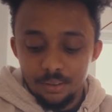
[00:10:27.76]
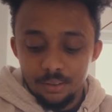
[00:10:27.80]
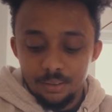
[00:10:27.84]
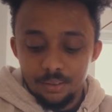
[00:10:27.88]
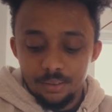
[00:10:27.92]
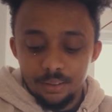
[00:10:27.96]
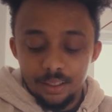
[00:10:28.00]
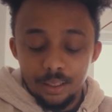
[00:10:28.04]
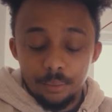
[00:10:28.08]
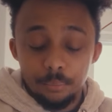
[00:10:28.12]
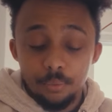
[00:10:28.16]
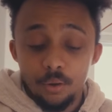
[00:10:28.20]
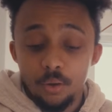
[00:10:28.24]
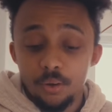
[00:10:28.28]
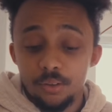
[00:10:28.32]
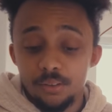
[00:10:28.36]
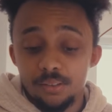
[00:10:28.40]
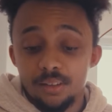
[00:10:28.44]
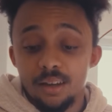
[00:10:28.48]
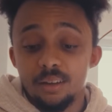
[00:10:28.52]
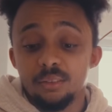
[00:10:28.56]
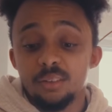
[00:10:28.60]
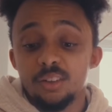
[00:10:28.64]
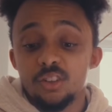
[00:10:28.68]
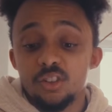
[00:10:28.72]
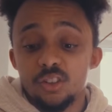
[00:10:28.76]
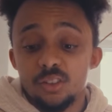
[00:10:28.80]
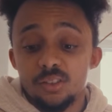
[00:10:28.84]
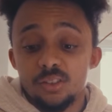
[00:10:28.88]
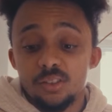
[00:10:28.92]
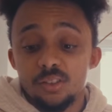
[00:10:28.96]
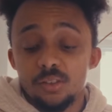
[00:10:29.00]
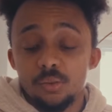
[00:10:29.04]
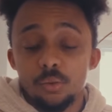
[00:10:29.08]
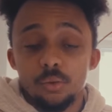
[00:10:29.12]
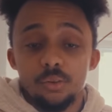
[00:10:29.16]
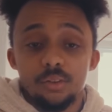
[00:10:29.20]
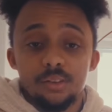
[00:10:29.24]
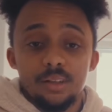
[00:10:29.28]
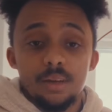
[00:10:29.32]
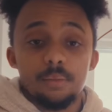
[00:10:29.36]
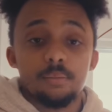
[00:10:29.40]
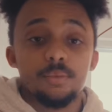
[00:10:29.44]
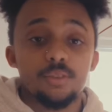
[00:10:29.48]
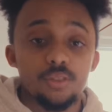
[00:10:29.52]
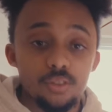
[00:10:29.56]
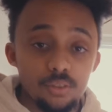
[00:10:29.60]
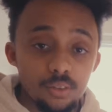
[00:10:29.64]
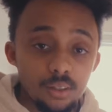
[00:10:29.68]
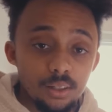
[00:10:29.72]
to keep costs down and just to sort of
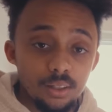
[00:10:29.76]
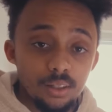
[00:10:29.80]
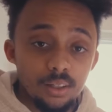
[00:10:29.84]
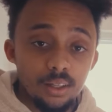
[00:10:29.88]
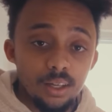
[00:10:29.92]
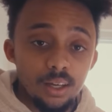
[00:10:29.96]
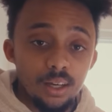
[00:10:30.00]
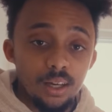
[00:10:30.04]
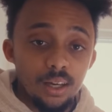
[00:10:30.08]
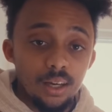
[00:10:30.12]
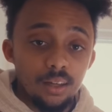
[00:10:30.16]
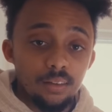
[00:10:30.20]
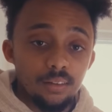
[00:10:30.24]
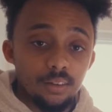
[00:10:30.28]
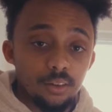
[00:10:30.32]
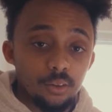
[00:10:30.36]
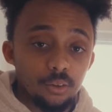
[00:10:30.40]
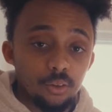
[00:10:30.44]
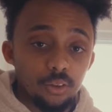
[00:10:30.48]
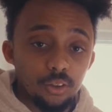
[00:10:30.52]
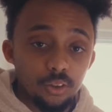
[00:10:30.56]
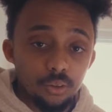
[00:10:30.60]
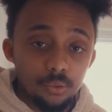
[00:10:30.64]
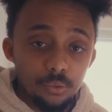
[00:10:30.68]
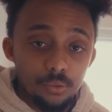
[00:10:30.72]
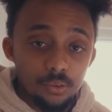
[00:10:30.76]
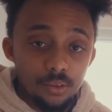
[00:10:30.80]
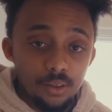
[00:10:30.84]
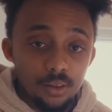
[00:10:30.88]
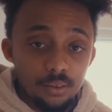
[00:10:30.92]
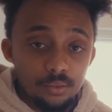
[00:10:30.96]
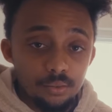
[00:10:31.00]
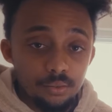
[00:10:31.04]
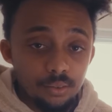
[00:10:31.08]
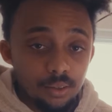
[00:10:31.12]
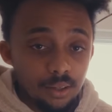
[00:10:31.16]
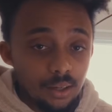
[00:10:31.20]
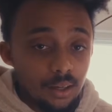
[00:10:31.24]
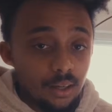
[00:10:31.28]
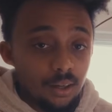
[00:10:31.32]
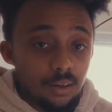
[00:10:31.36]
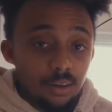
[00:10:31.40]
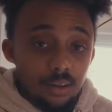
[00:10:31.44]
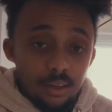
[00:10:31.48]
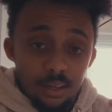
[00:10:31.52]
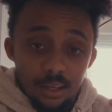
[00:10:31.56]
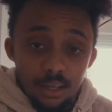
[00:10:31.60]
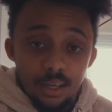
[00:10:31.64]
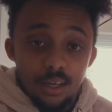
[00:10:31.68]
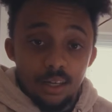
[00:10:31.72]
demonstrate that you can use stuff
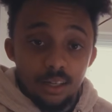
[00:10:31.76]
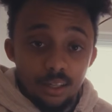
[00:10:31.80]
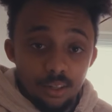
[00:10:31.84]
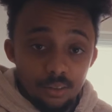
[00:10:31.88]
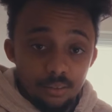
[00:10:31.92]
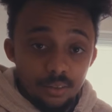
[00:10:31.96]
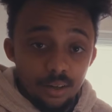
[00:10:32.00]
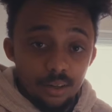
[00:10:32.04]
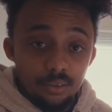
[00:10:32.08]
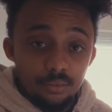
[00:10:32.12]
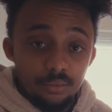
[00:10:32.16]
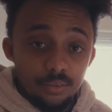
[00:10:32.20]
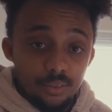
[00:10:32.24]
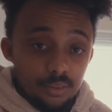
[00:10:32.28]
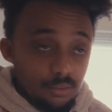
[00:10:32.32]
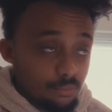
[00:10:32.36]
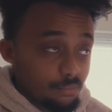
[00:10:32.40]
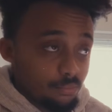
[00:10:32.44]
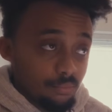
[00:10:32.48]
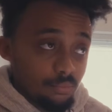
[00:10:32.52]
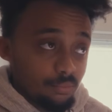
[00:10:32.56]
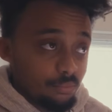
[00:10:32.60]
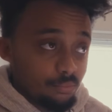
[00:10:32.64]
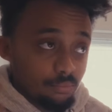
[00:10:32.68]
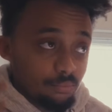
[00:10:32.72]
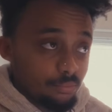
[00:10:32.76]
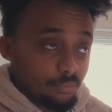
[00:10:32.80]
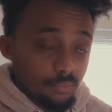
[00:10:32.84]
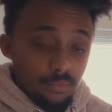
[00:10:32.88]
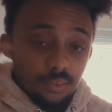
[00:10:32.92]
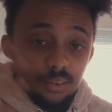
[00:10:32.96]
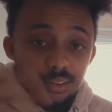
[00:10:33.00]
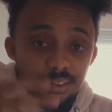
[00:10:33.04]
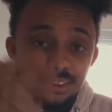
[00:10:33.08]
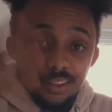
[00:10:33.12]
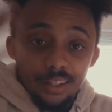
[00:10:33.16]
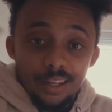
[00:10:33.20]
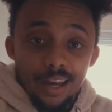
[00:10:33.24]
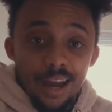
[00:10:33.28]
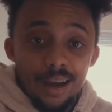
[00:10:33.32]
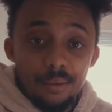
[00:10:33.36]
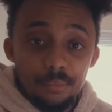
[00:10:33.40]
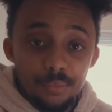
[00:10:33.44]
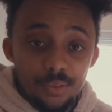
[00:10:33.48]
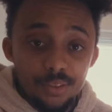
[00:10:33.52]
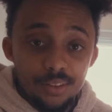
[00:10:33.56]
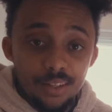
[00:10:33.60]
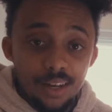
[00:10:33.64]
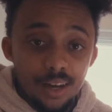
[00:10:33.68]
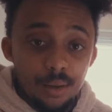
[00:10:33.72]
in and around your
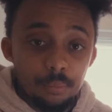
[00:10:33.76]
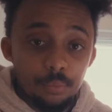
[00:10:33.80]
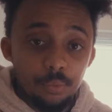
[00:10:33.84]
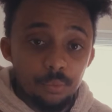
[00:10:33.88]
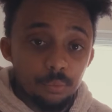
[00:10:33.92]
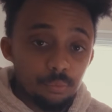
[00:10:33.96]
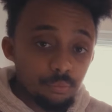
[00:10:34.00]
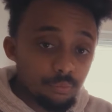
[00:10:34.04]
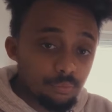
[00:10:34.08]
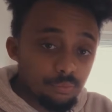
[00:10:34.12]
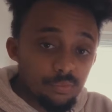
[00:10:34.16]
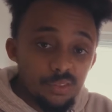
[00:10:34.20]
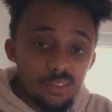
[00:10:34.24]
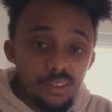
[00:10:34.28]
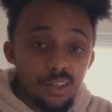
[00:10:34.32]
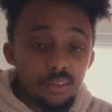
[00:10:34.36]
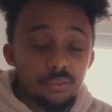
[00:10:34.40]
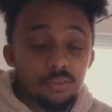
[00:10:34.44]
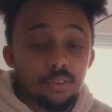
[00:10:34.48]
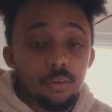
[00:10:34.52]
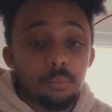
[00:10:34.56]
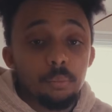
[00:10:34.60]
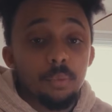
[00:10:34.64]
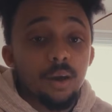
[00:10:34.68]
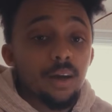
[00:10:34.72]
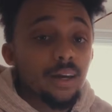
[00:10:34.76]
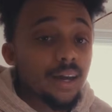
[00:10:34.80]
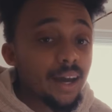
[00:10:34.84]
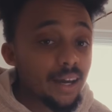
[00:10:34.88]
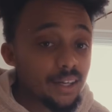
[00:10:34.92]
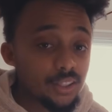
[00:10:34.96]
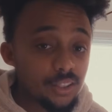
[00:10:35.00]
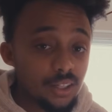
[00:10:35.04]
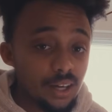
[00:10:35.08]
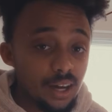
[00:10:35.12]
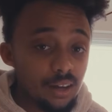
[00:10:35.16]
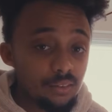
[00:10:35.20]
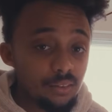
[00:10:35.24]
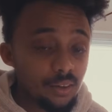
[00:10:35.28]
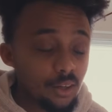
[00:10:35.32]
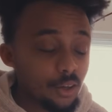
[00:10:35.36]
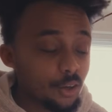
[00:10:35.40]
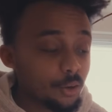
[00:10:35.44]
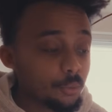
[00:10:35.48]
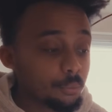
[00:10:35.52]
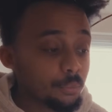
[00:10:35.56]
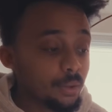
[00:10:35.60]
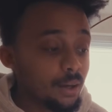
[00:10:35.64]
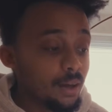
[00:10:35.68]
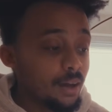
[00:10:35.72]
camera setup and stuff you might actually have at
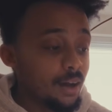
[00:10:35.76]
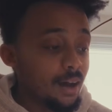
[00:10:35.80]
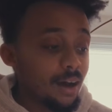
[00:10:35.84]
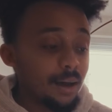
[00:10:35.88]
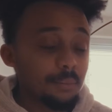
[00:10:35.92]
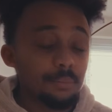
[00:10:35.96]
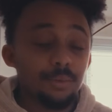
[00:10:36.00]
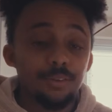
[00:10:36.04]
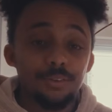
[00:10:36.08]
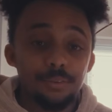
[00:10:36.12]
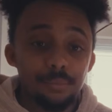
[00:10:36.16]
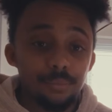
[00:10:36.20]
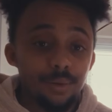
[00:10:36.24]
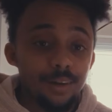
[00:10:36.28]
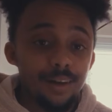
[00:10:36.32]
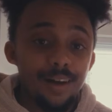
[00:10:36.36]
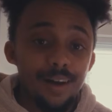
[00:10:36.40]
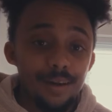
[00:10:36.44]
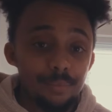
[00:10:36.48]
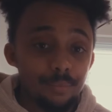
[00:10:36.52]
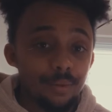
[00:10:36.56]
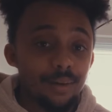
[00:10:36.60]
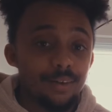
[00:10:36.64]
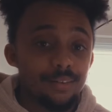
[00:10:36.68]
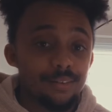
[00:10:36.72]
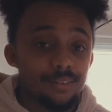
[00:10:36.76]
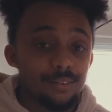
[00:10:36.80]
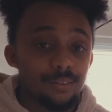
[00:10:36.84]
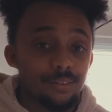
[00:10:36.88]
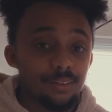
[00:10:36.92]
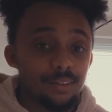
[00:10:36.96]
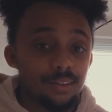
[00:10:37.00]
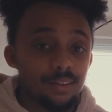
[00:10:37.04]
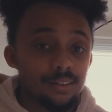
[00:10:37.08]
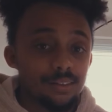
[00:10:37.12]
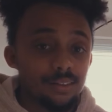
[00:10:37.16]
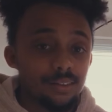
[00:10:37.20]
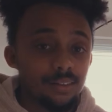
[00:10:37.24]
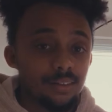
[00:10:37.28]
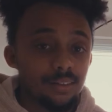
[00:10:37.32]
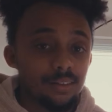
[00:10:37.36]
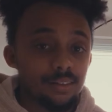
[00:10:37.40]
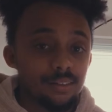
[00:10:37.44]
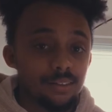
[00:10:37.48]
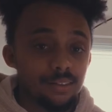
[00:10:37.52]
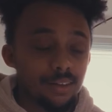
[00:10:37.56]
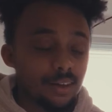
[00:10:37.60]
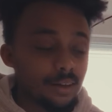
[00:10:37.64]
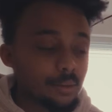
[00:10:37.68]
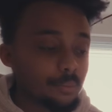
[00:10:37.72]
home. I'm using my iPad screen as a
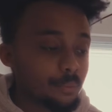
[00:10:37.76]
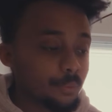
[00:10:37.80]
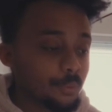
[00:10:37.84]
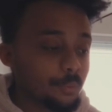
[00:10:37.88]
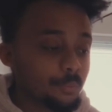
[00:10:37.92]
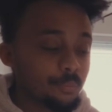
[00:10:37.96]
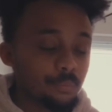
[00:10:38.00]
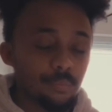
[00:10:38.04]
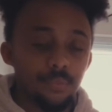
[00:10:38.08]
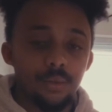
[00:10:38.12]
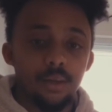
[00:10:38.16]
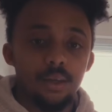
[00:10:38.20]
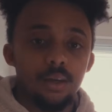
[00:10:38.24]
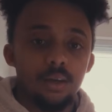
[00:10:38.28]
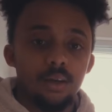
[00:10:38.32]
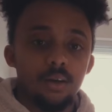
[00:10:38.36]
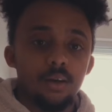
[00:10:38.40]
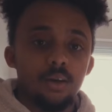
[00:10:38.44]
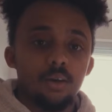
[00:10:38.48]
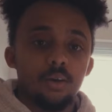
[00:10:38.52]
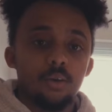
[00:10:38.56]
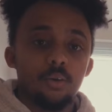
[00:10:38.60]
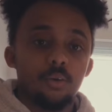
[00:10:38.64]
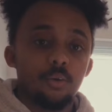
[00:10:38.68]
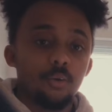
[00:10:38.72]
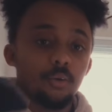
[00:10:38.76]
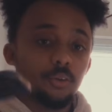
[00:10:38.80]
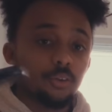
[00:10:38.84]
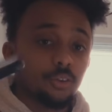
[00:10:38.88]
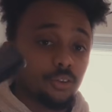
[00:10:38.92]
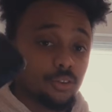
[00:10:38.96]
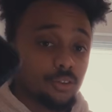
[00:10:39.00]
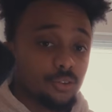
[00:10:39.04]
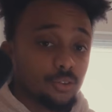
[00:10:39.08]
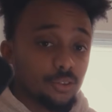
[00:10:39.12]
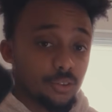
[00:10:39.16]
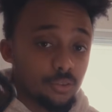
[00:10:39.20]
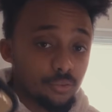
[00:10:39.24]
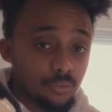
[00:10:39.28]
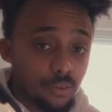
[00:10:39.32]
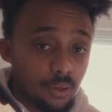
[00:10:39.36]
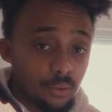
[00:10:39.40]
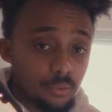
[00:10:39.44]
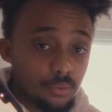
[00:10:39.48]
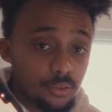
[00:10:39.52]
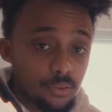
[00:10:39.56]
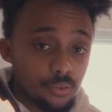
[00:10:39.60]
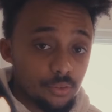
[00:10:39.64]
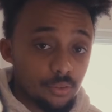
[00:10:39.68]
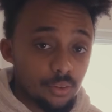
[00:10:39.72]
light table, or you could use your
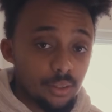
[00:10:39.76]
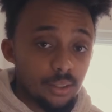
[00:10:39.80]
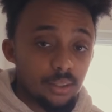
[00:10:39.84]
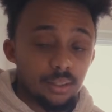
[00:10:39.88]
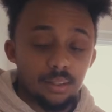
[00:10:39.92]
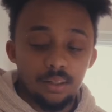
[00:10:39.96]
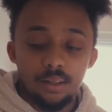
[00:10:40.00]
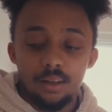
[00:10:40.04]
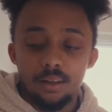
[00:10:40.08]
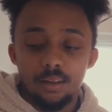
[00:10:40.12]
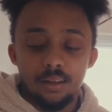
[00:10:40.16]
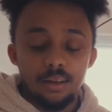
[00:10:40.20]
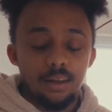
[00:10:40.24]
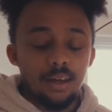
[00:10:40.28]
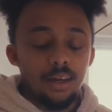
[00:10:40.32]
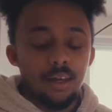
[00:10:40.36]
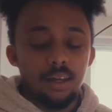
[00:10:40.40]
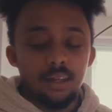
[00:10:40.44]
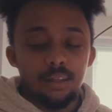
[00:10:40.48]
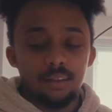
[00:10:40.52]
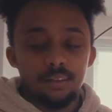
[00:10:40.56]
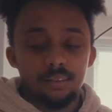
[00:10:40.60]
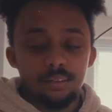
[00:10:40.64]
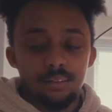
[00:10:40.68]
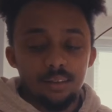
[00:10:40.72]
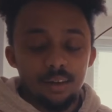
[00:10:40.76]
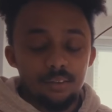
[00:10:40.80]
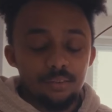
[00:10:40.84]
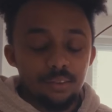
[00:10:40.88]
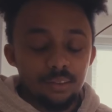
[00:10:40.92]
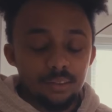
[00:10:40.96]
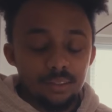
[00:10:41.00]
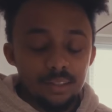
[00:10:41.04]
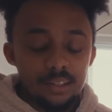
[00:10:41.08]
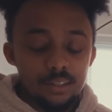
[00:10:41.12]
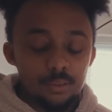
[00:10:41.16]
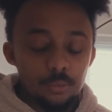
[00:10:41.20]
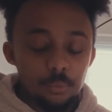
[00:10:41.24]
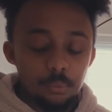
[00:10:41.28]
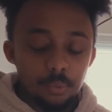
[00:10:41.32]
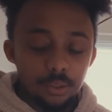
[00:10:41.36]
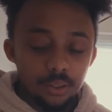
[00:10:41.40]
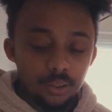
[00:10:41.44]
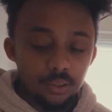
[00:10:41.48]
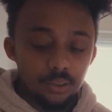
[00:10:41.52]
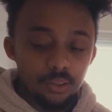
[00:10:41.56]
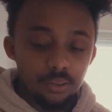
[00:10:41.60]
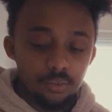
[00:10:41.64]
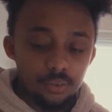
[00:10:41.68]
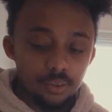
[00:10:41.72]
phone screen. I think these would be
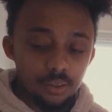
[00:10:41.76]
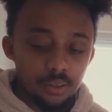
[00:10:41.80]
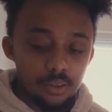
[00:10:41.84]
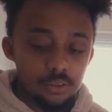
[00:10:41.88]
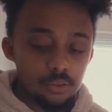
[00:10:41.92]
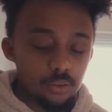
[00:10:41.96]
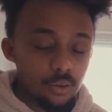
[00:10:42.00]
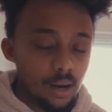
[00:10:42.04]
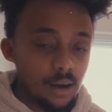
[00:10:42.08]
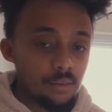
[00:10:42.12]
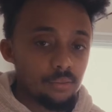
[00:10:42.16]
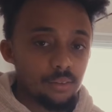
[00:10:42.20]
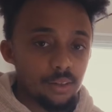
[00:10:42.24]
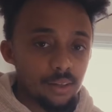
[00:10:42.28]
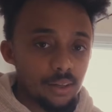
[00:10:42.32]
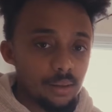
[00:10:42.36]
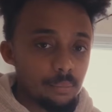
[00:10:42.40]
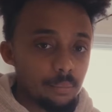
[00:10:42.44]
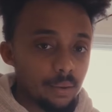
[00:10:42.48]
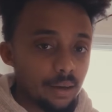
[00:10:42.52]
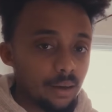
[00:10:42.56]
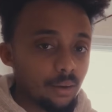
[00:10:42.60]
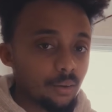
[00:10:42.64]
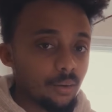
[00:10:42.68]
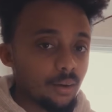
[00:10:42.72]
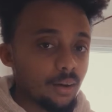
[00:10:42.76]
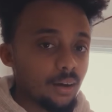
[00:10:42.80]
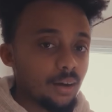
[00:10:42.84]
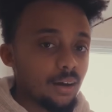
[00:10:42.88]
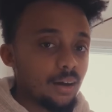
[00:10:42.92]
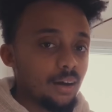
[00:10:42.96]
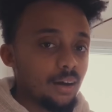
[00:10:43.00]
good if you're like traveling about.